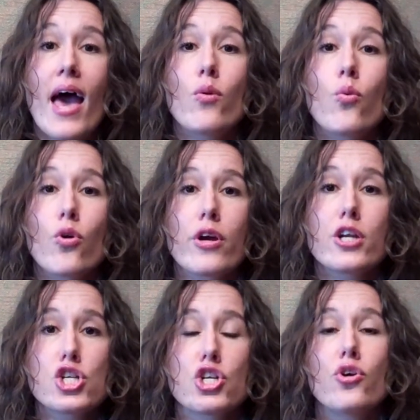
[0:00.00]
and we're
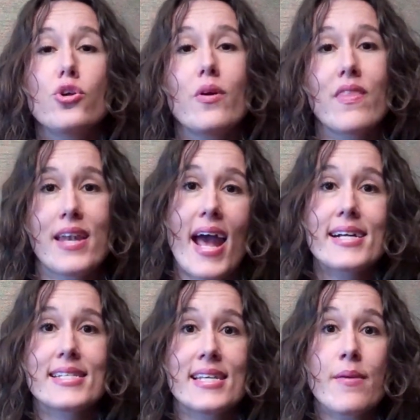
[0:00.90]
gonna show you in the
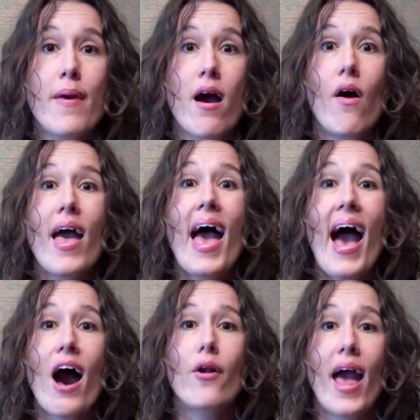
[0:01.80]
next email
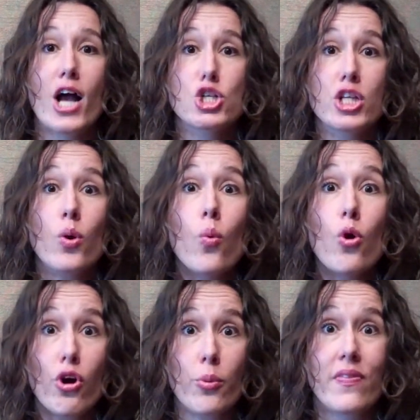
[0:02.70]
how to actually
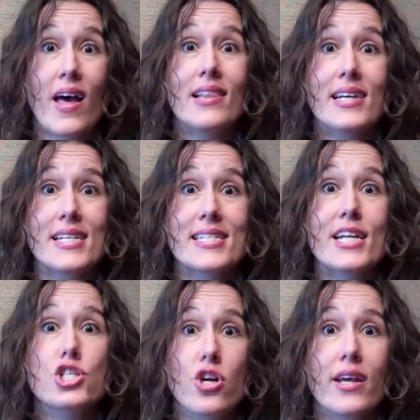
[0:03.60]
work with that list
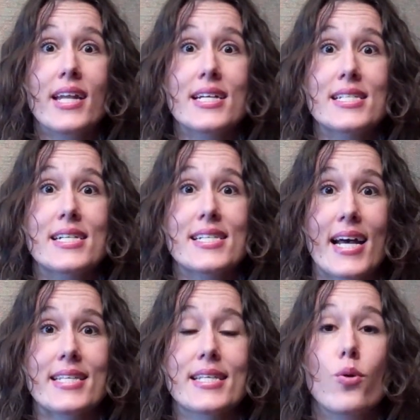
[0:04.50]
and start getting
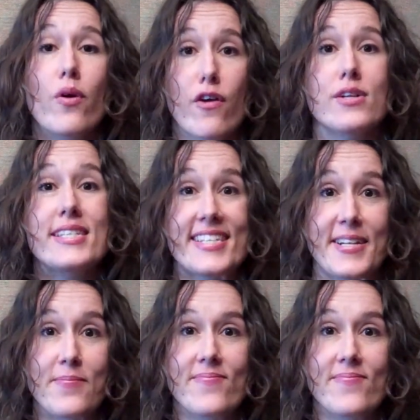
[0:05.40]
success with our system.